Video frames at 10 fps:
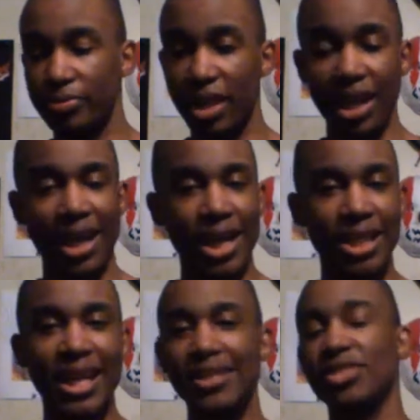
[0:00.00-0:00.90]
And
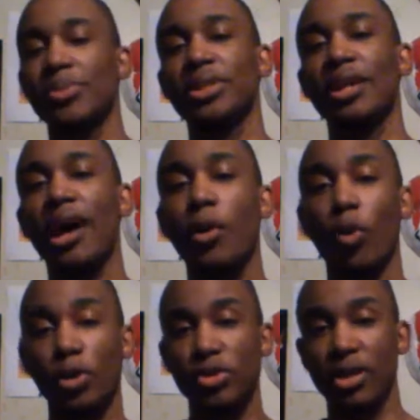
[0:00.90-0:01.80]
that's something I
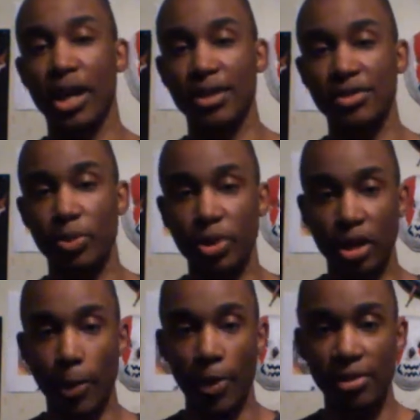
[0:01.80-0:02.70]
want you guys to pick
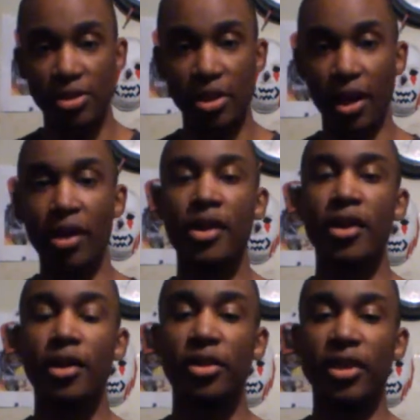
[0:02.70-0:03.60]
up on today.
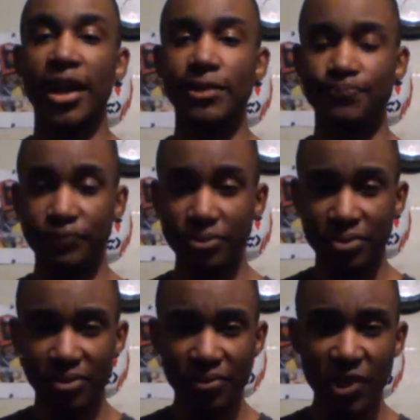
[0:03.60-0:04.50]
That
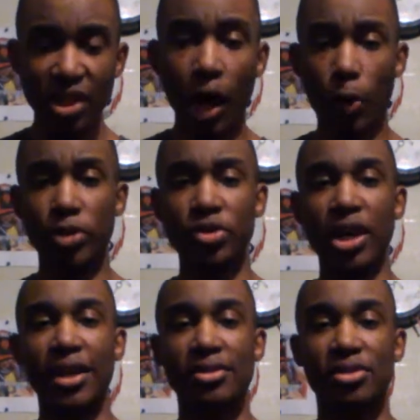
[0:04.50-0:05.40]
I want you
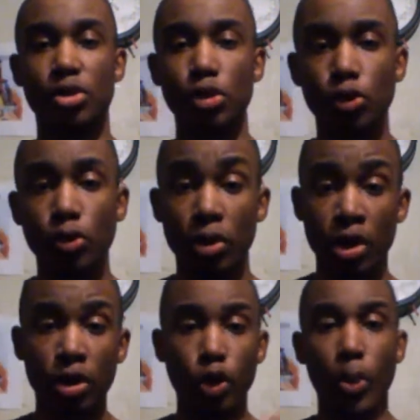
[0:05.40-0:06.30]
guys to,
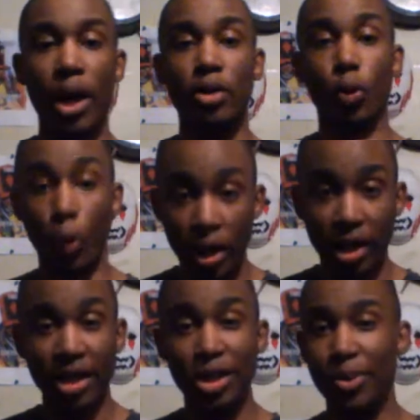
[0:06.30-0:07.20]
no matter what
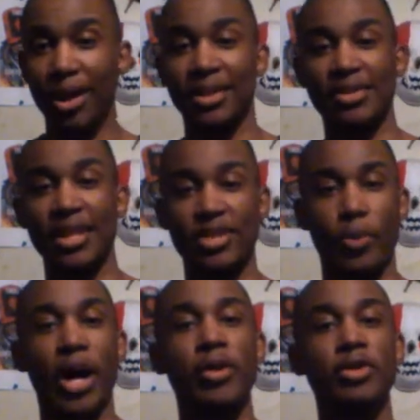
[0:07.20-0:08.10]
anybody says
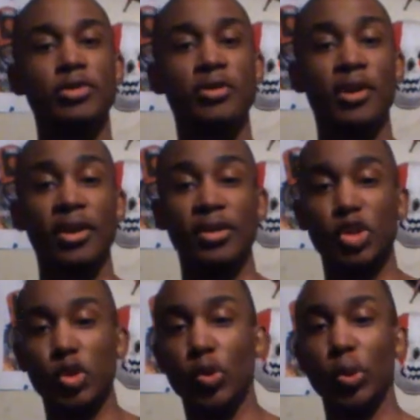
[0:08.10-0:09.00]
about you,
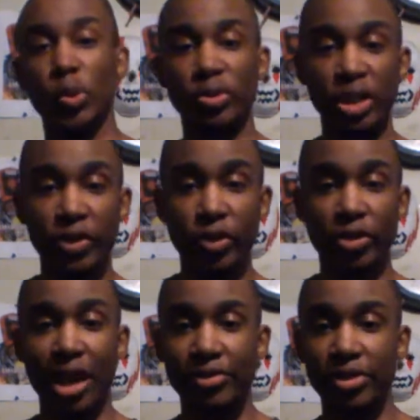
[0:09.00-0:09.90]
to live your
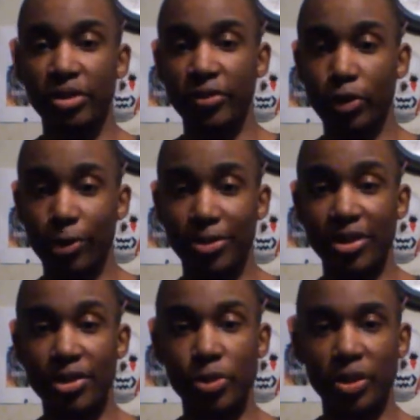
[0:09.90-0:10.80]
life to your full
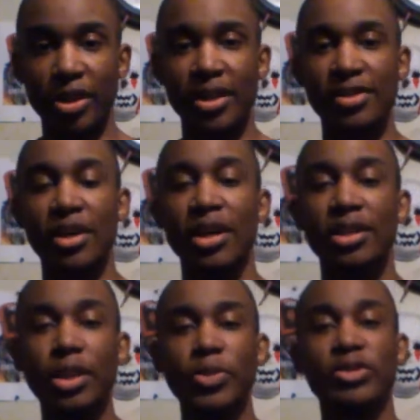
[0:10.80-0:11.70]
potential. Because
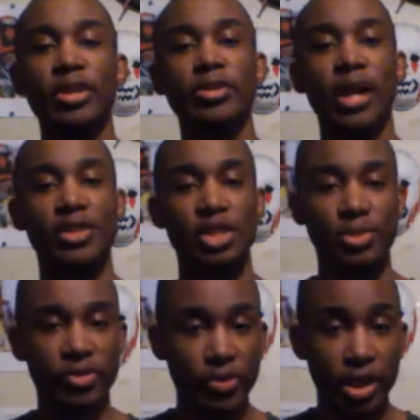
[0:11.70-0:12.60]
let me tell you guys something.
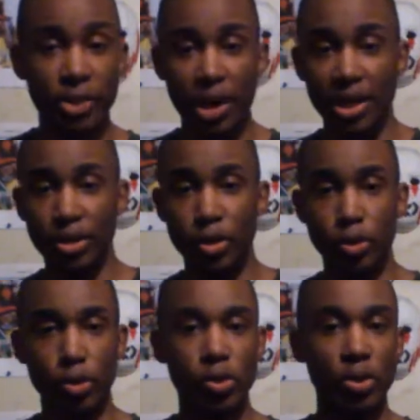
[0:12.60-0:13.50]
For anybody
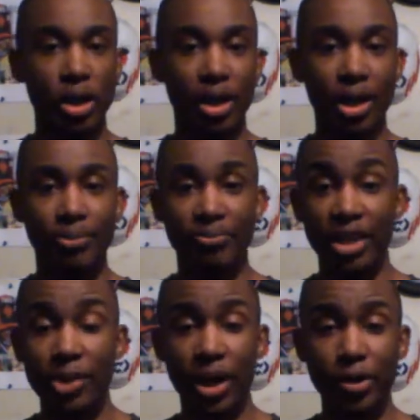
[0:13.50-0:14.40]
who's
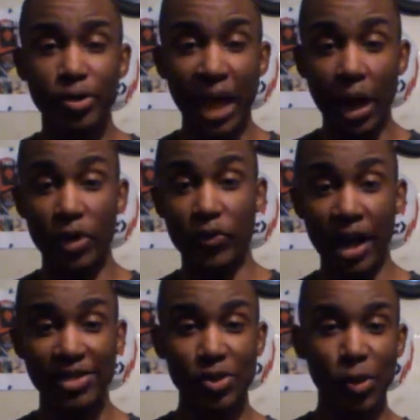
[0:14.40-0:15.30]
out of high
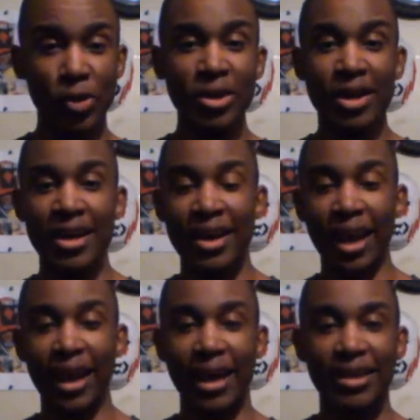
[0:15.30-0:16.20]
school,
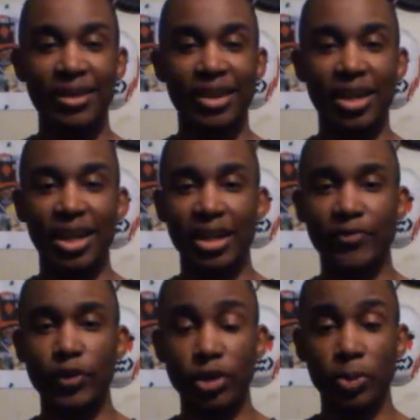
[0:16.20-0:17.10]
and a
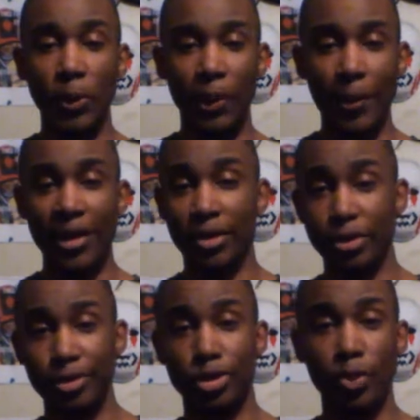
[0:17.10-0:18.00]
few of the people I met on
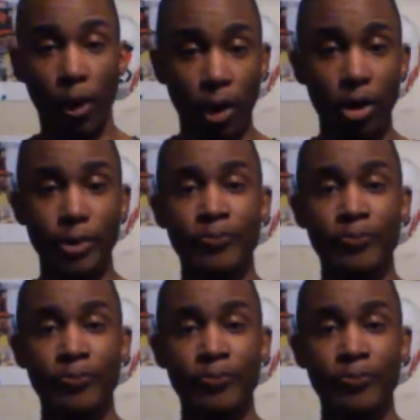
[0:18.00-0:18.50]
YouTube are,